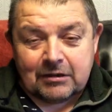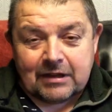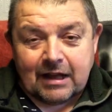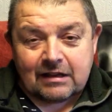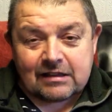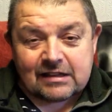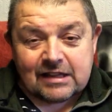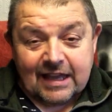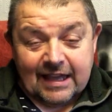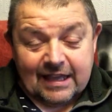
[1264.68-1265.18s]

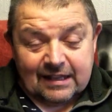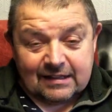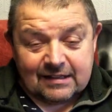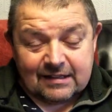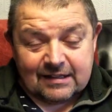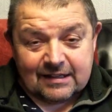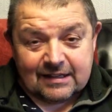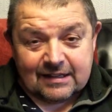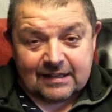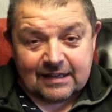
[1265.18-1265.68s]
that's
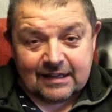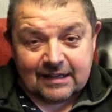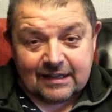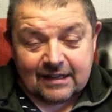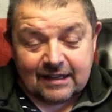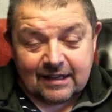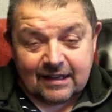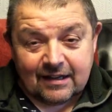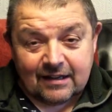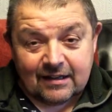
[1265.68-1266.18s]
it.
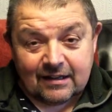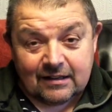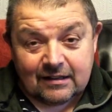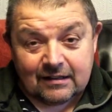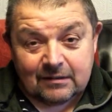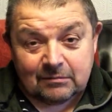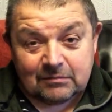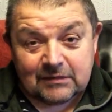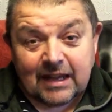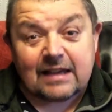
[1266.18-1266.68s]

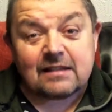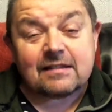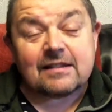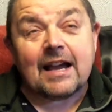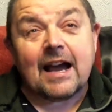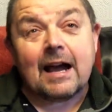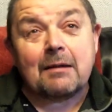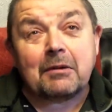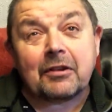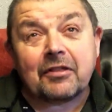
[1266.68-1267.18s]
Um, next
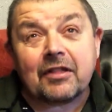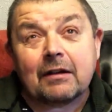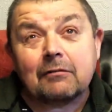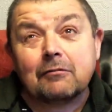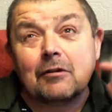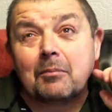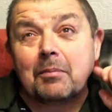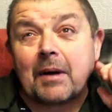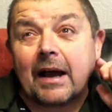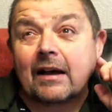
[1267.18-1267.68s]
time, I think
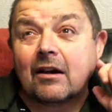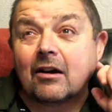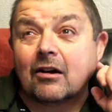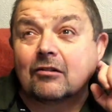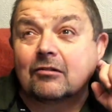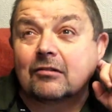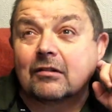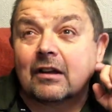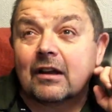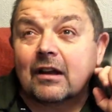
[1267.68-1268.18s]
we're back
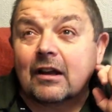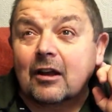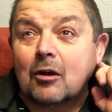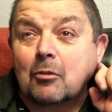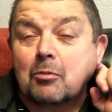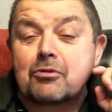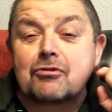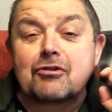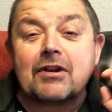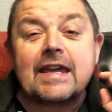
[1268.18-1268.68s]
on
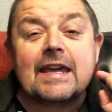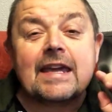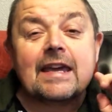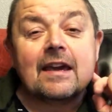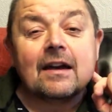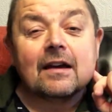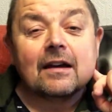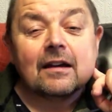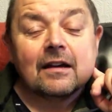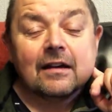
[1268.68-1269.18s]

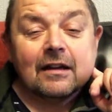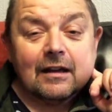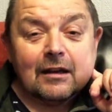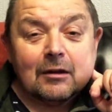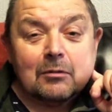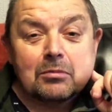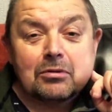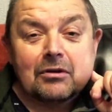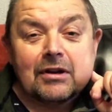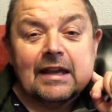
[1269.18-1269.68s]
pre
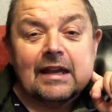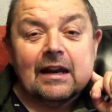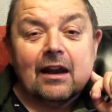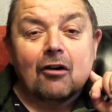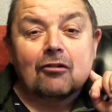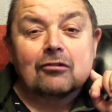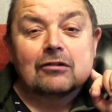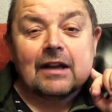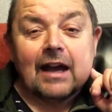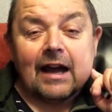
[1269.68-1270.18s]
pre
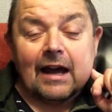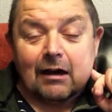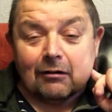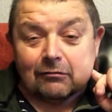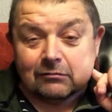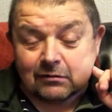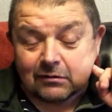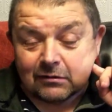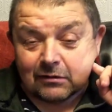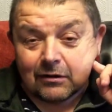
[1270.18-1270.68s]

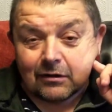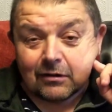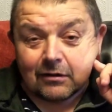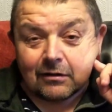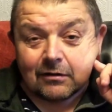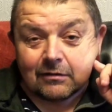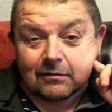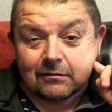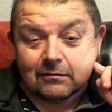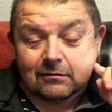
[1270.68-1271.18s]
lockdown
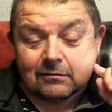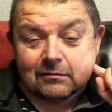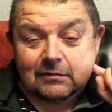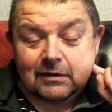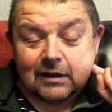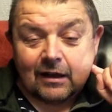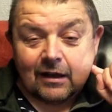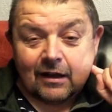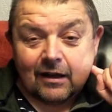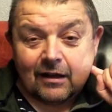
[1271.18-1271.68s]

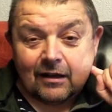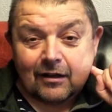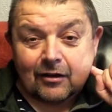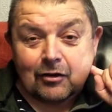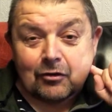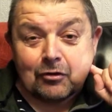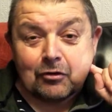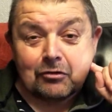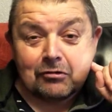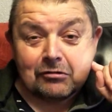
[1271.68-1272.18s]
uh,
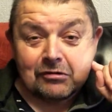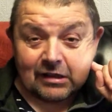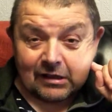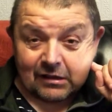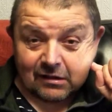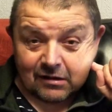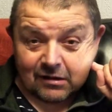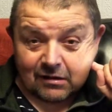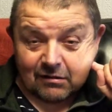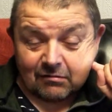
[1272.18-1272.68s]

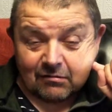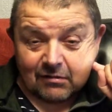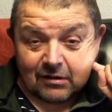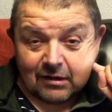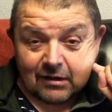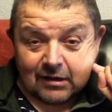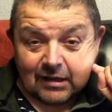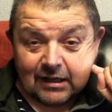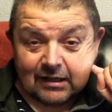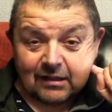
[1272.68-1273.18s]
cruises
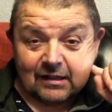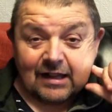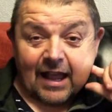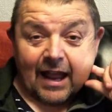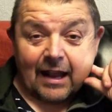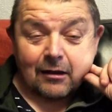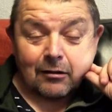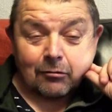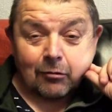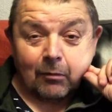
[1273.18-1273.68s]
in the
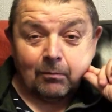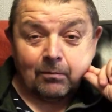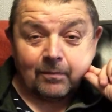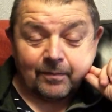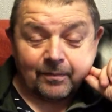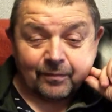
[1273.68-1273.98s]
next one